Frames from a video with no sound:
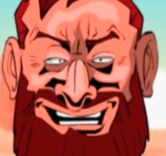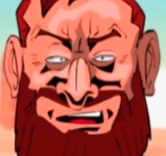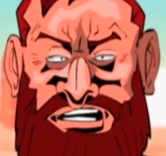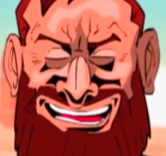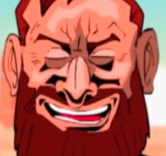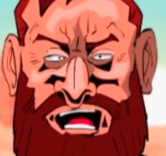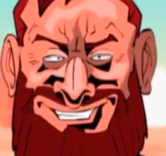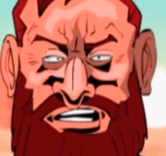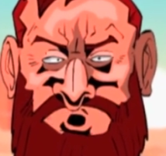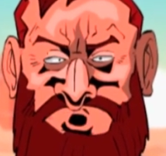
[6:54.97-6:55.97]
What I'm trying
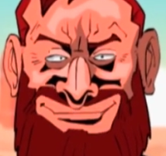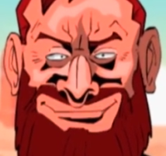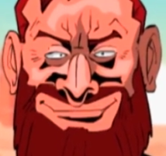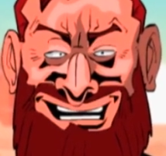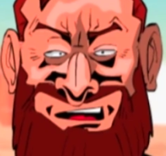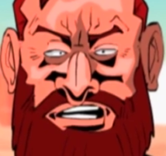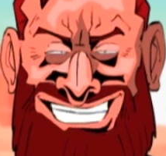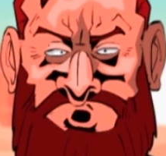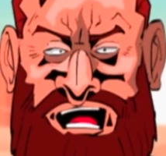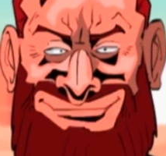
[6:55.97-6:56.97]
to do is
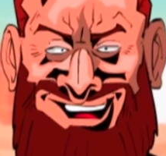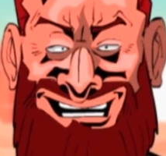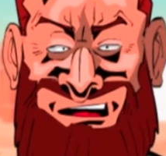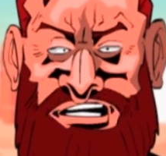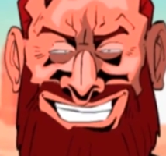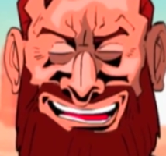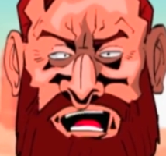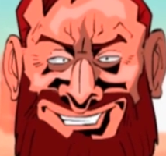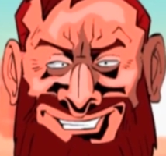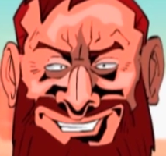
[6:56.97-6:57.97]
I want to
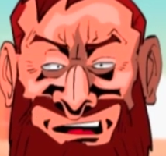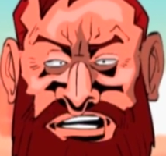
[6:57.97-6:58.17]
apologize